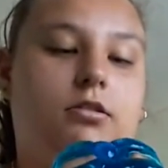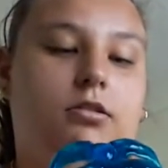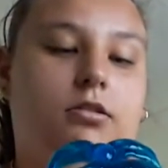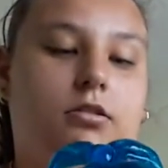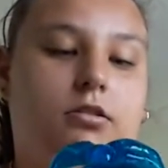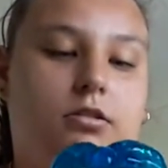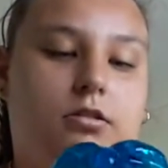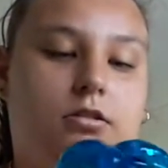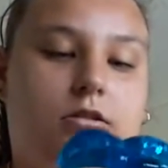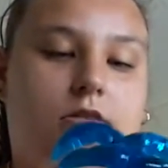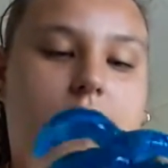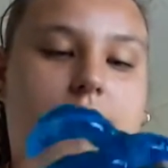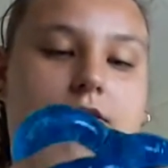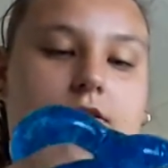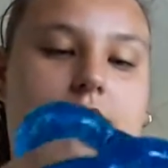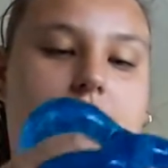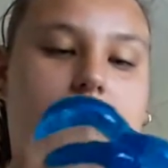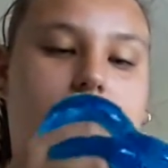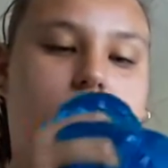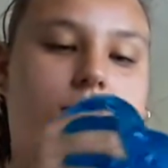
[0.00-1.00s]

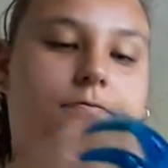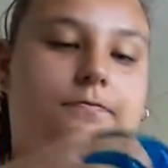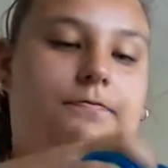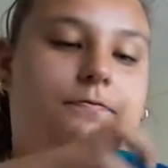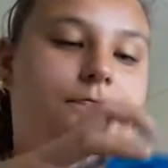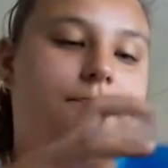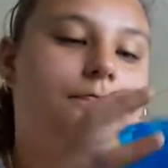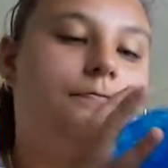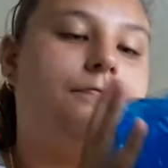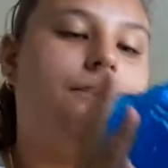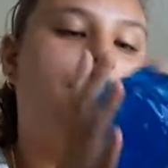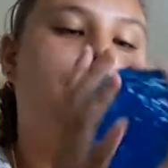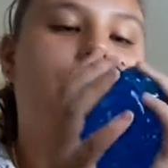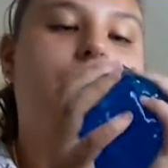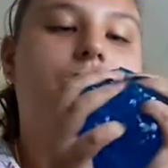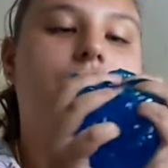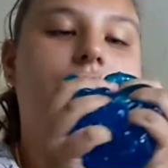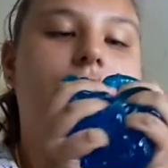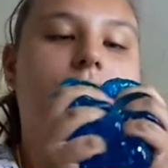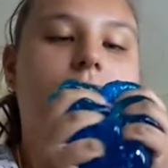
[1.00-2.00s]

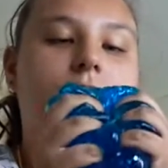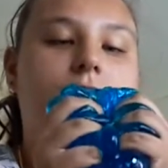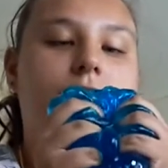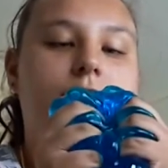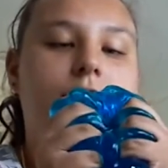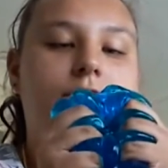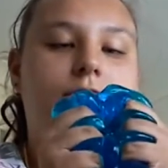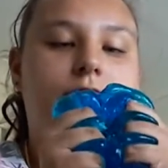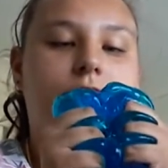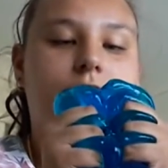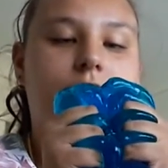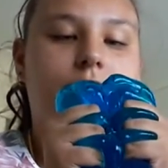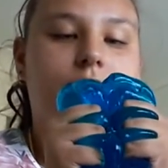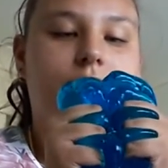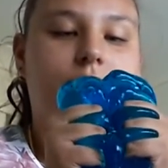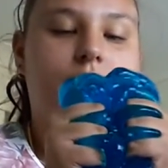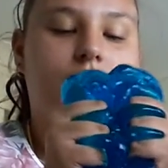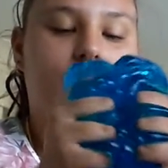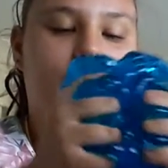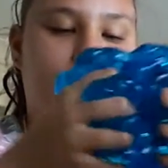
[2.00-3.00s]

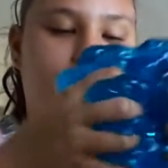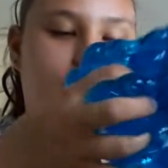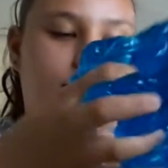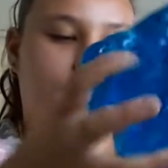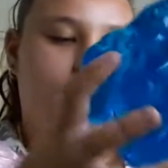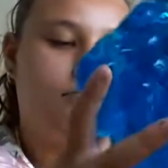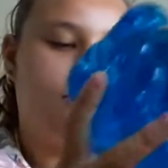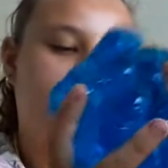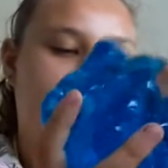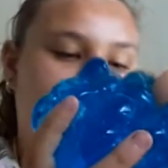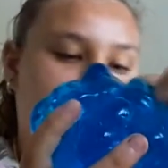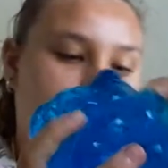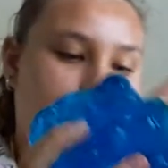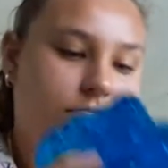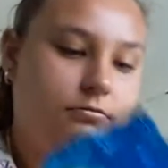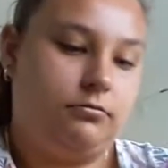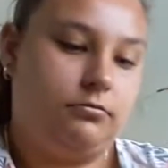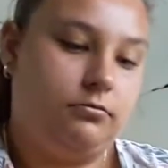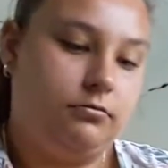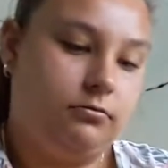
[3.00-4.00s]

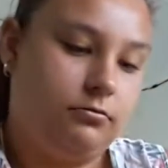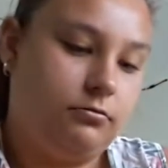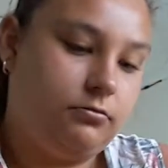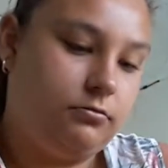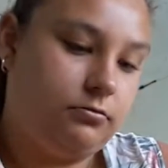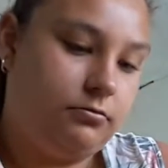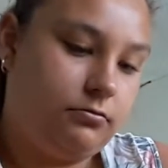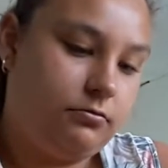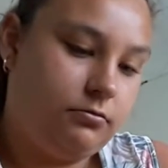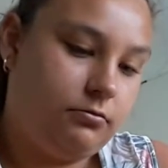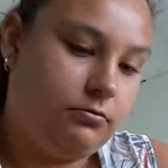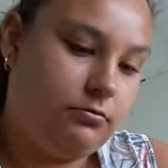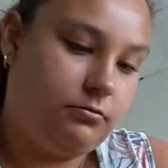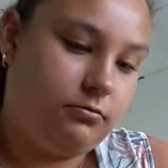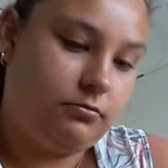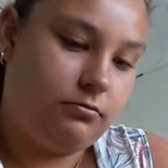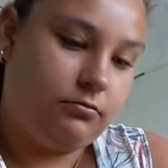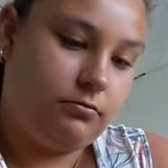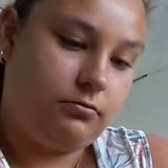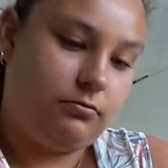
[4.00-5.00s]

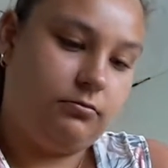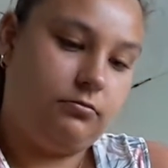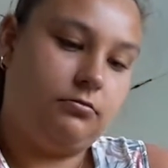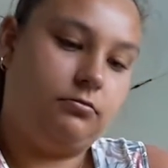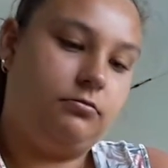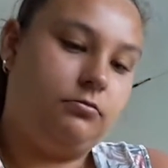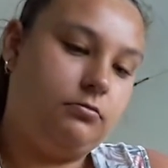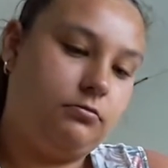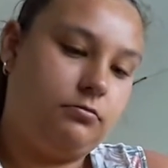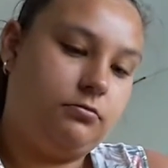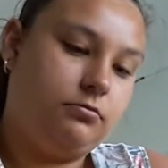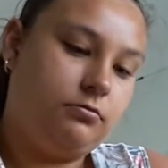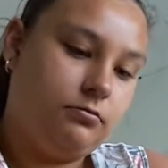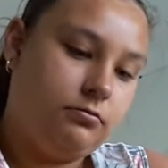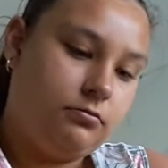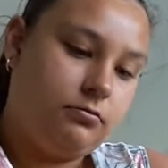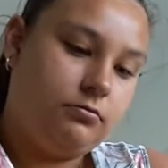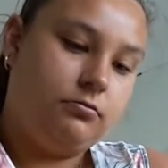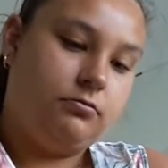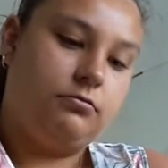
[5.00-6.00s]

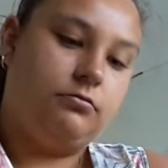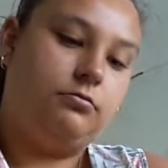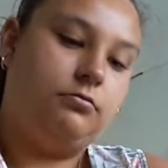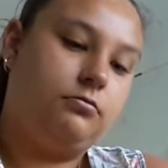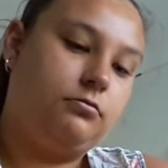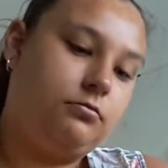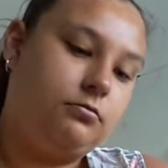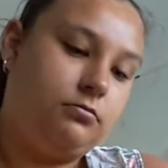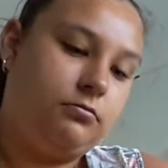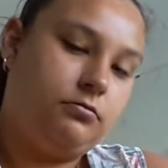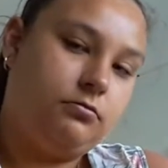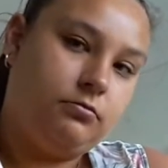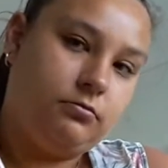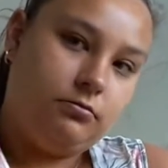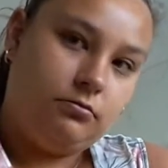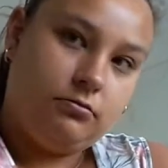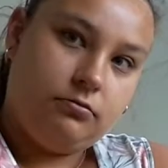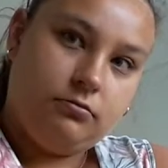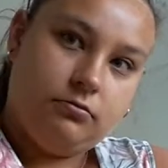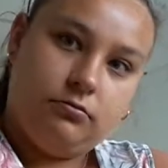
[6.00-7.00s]

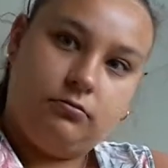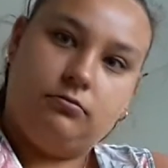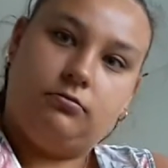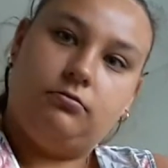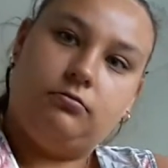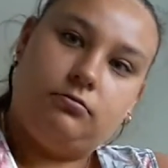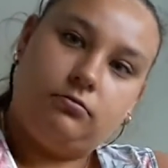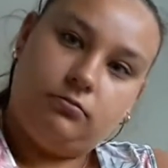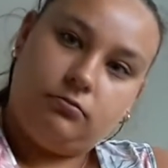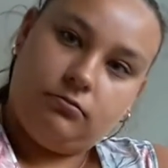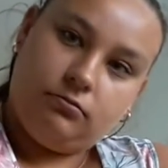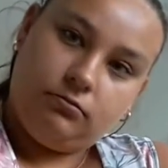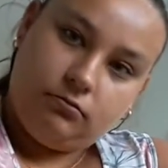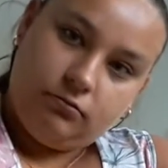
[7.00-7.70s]
Nobody speaks.